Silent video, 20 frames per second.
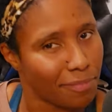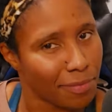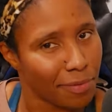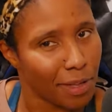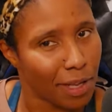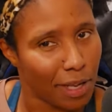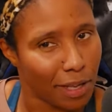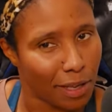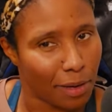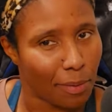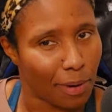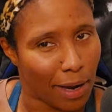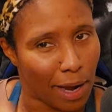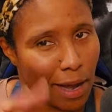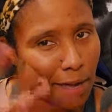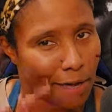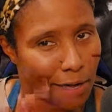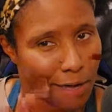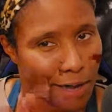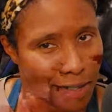Anyway,
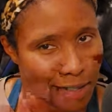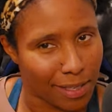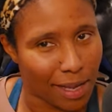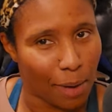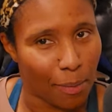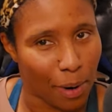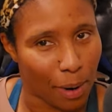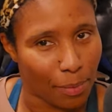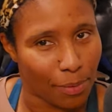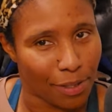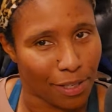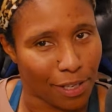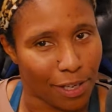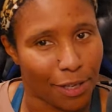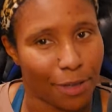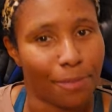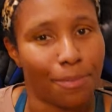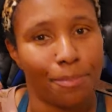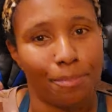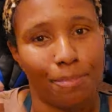I know that's not why we're
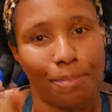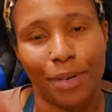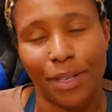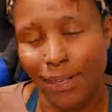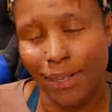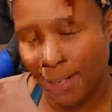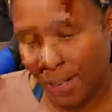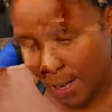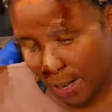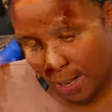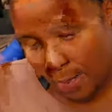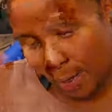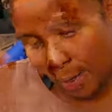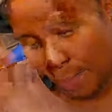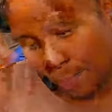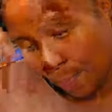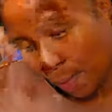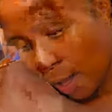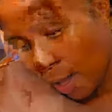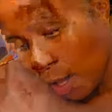here, but anyway.
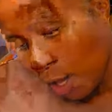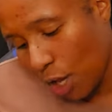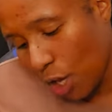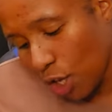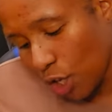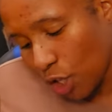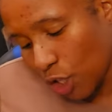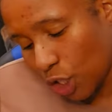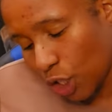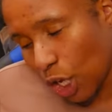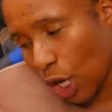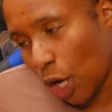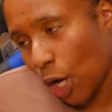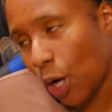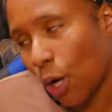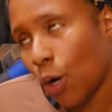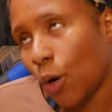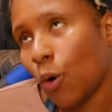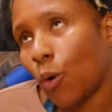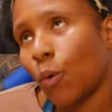
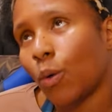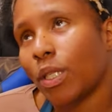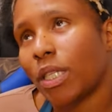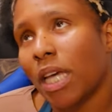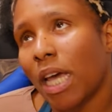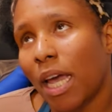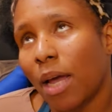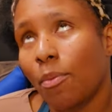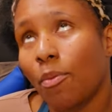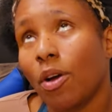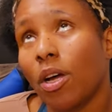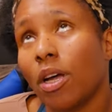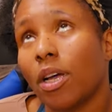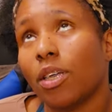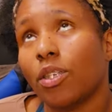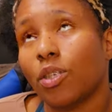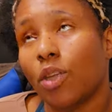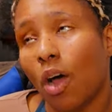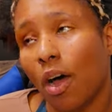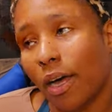So Tamara
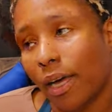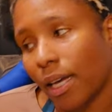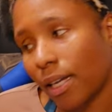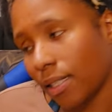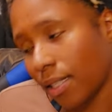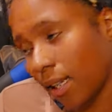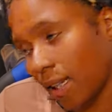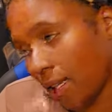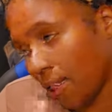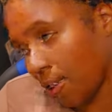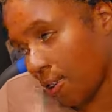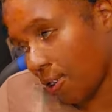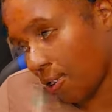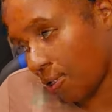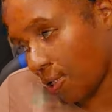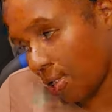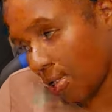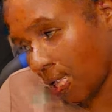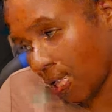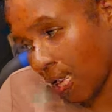is talking to Heather,
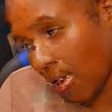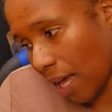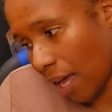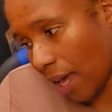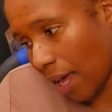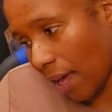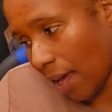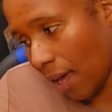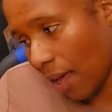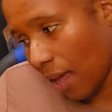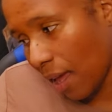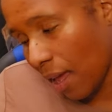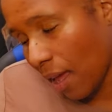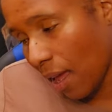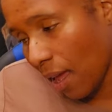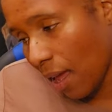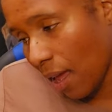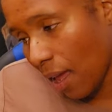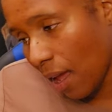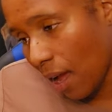and she's like,
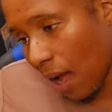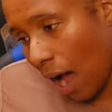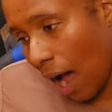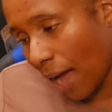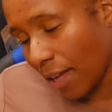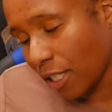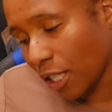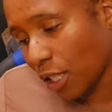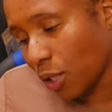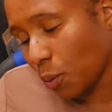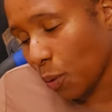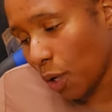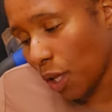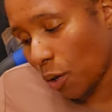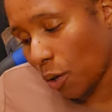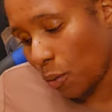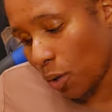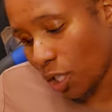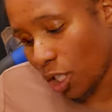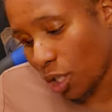"I just
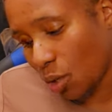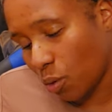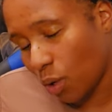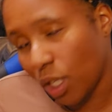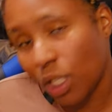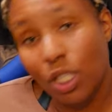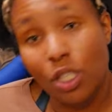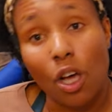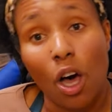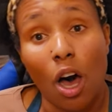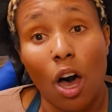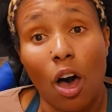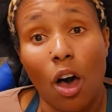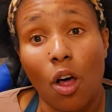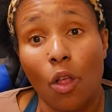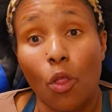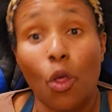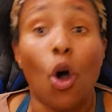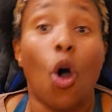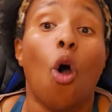really wish you would
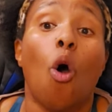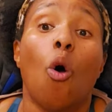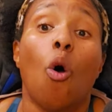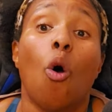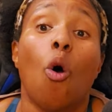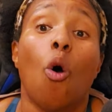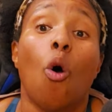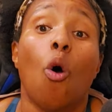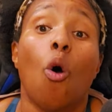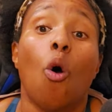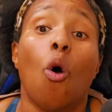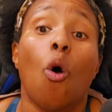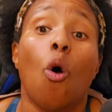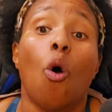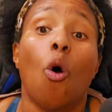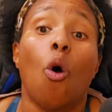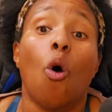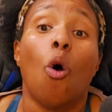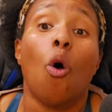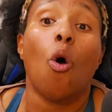saw the whole entire
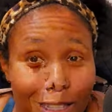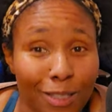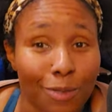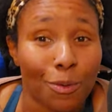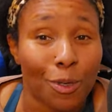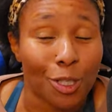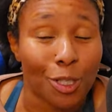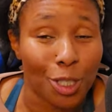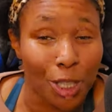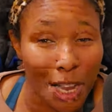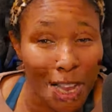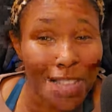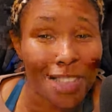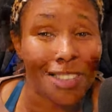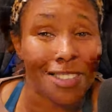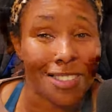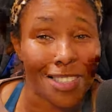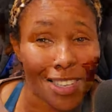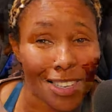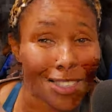text, because what
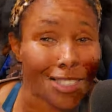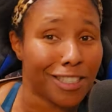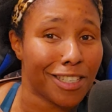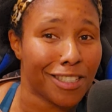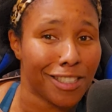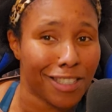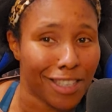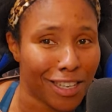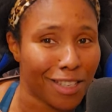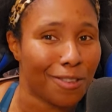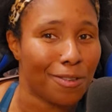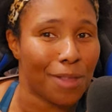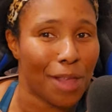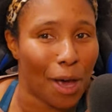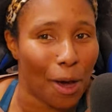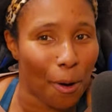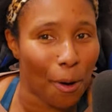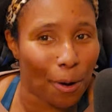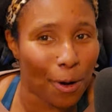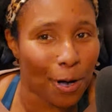Shannon did, she did do
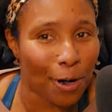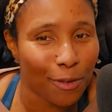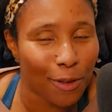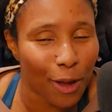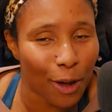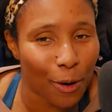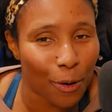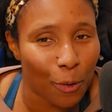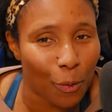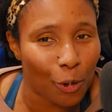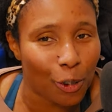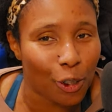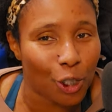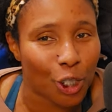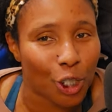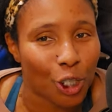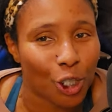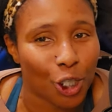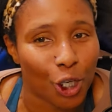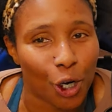that okey doke where
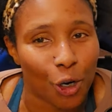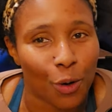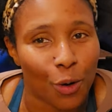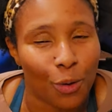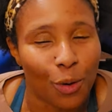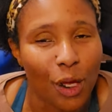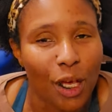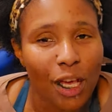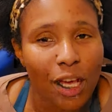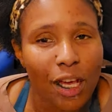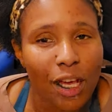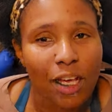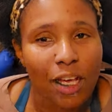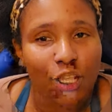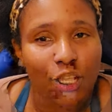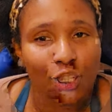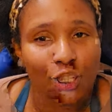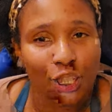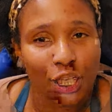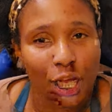she showed."
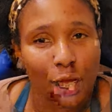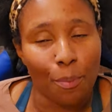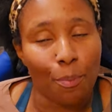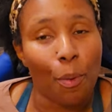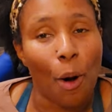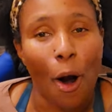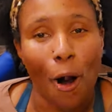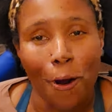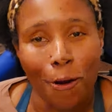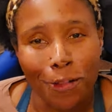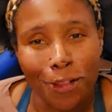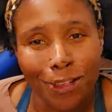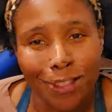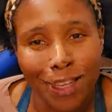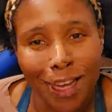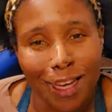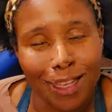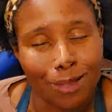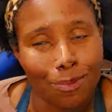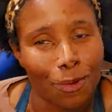Jen part of the
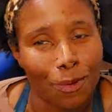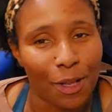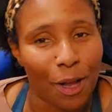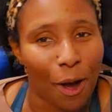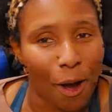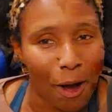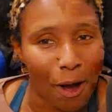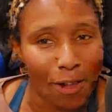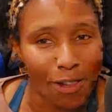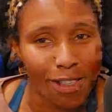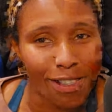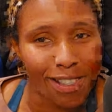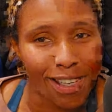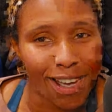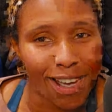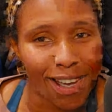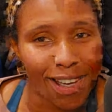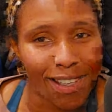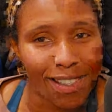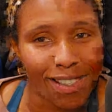text, but not all the
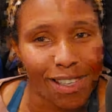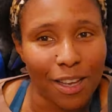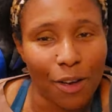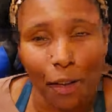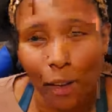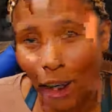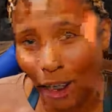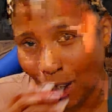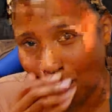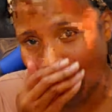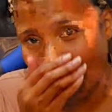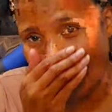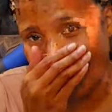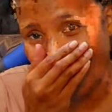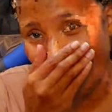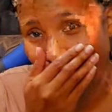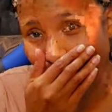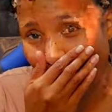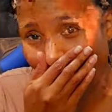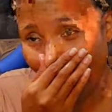text of what she was
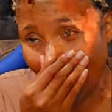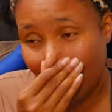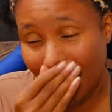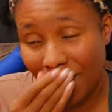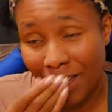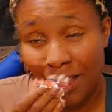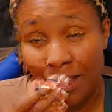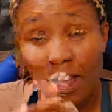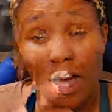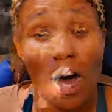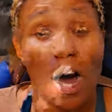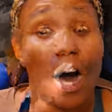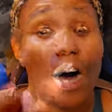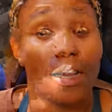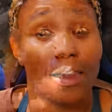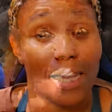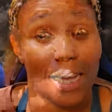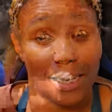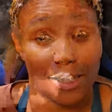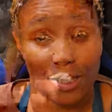involved in,
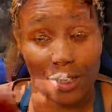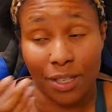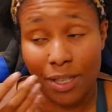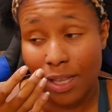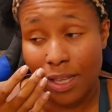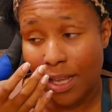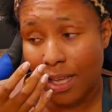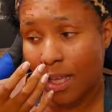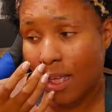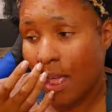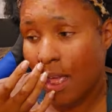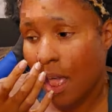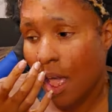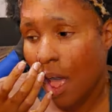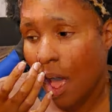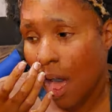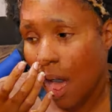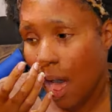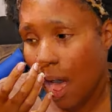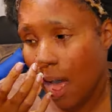allegedly.
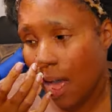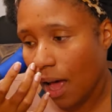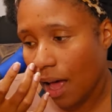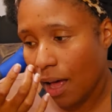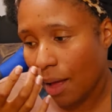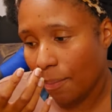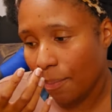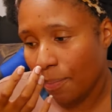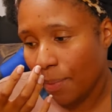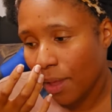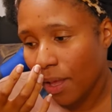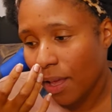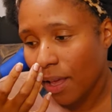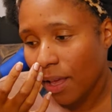Um,